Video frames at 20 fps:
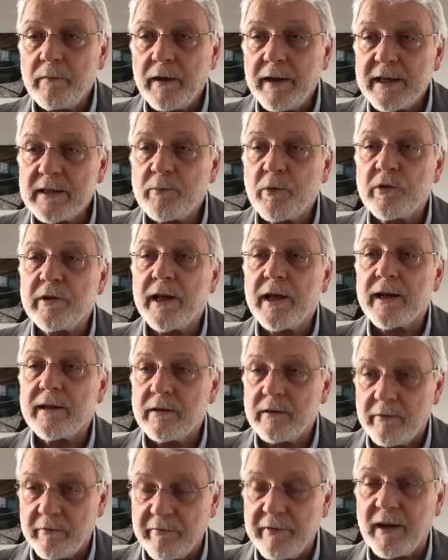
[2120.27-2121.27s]
less
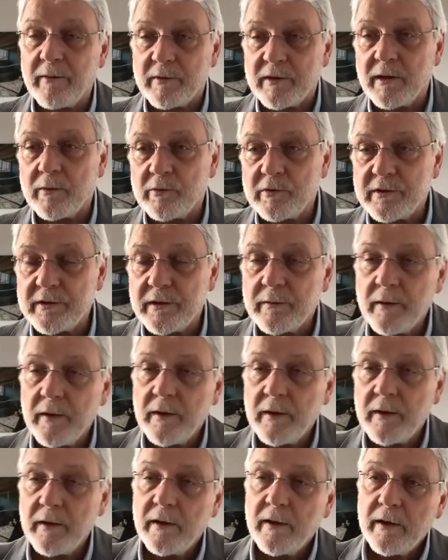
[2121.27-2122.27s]
protected environment, I would say.
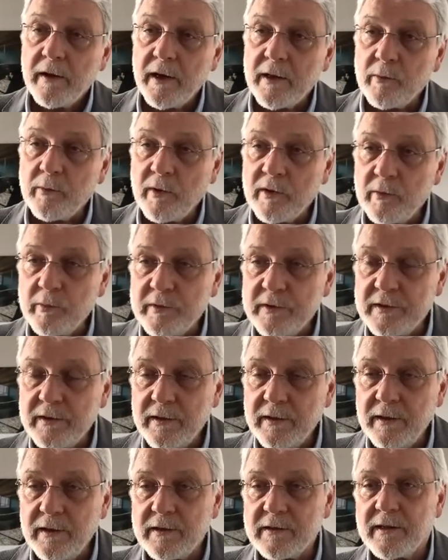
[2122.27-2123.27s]
And what we
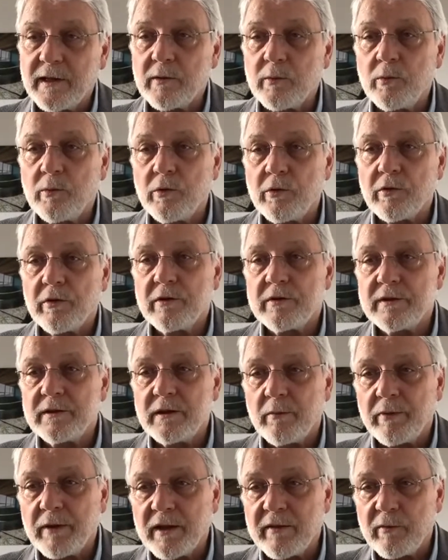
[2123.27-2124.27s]
see is that workers
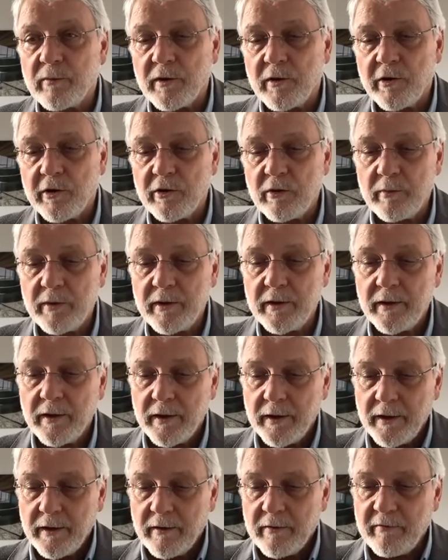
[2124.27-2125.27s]
in the platform economy,
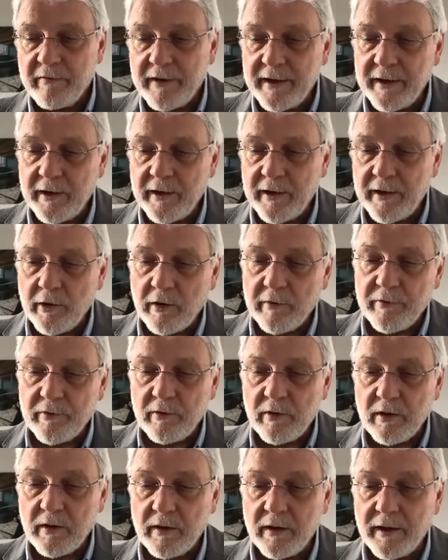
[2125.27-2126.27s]
very
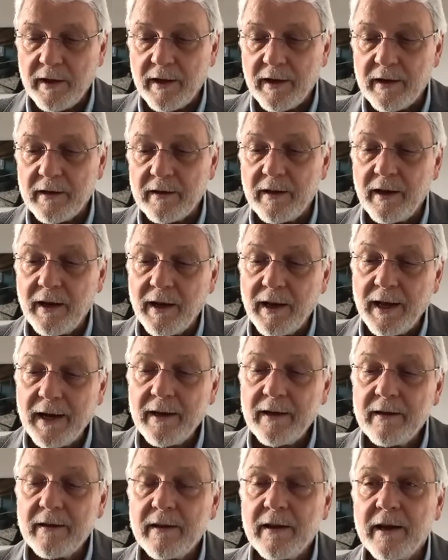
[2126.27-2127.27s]
often they
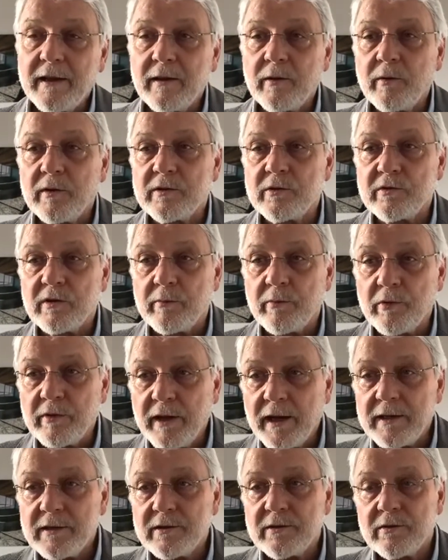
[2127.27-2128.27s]
lack adequate social
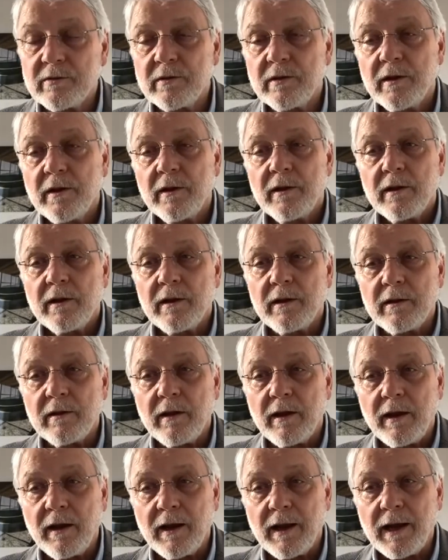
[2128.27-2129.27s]
protection,
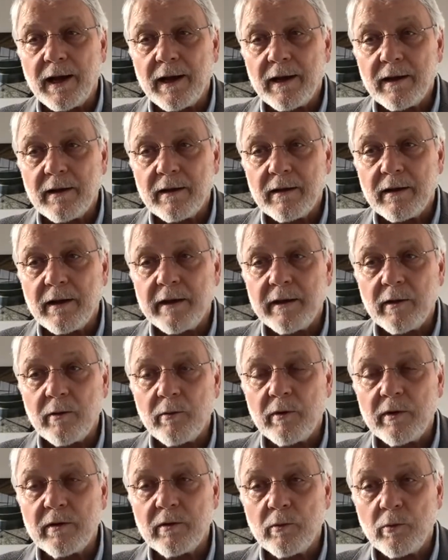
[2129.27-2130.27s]
and they lack
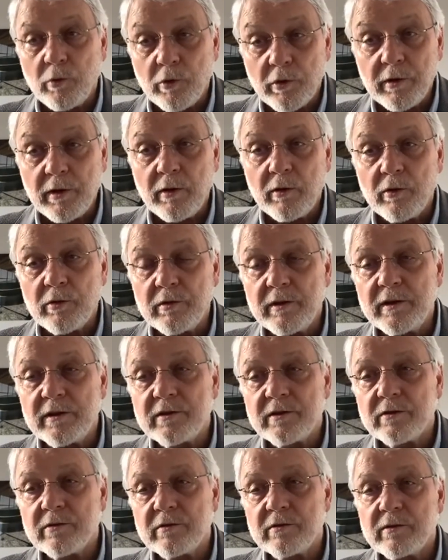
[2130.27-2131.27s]
adequate working
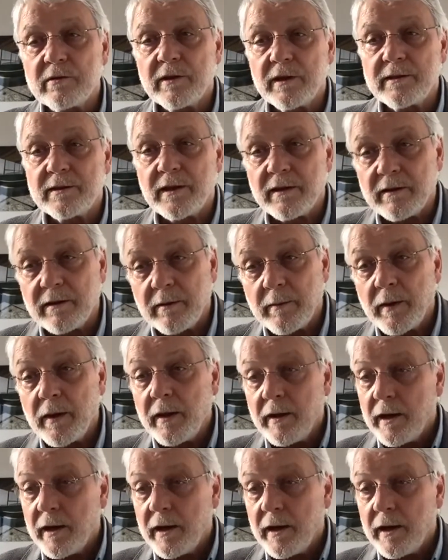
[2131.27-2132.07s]
conditions, etc.